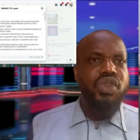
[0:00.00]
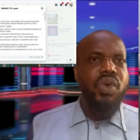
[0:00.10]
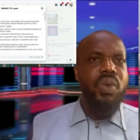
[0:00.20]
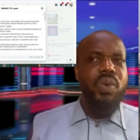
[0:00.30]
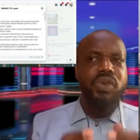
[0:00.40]

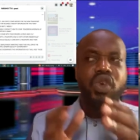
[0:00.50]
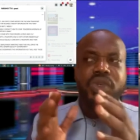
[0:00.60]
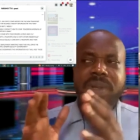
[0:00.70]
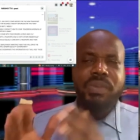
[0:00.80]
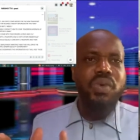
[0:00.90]
So
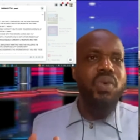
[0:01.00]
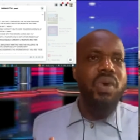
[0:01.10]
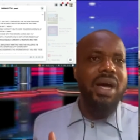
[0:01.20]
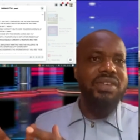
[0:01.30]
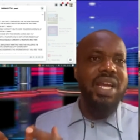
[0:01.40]
those people
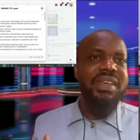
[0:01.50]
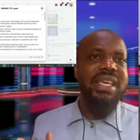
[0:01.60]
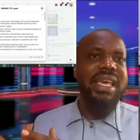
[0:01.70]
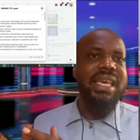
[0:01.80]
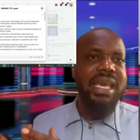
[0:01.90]
who are
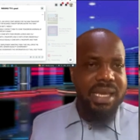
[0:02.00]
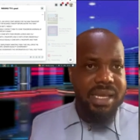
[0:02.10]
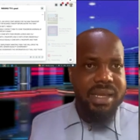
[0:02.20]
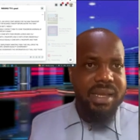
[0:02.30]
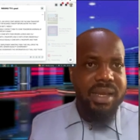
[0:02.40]
driving keke,
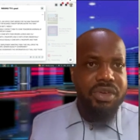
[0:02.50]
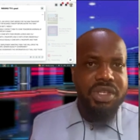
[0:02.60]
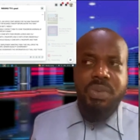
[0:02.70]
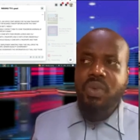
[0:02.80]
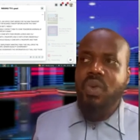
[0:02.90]

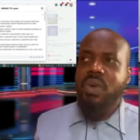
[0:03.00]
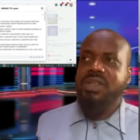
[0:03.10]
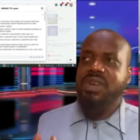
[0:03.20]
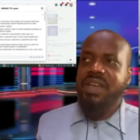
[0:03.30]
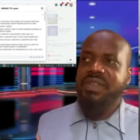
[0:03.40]
those people who
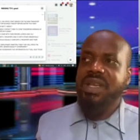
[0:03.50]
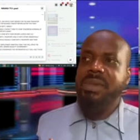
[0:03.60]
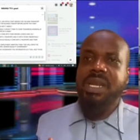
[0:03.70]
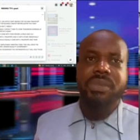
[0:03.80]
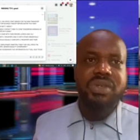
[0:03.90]
are
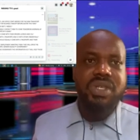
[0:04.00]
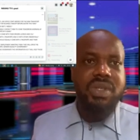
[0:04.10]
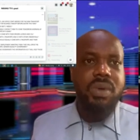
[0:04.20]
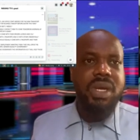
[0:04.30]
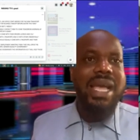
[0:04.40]
driving
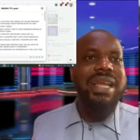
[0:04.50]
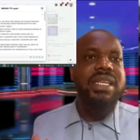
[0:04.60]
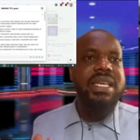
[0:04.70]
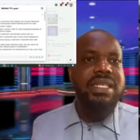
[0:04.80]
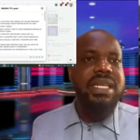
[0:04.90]
minibuses
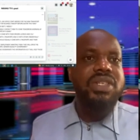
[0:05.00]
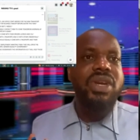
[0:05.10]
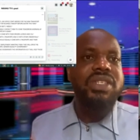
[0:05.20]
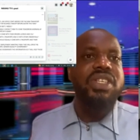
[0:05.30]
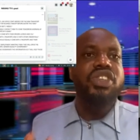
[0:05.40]
can easily
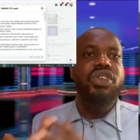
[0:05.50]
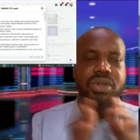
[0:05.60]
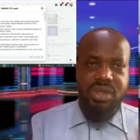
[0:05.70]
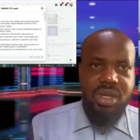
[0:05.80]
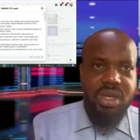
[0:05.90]
transition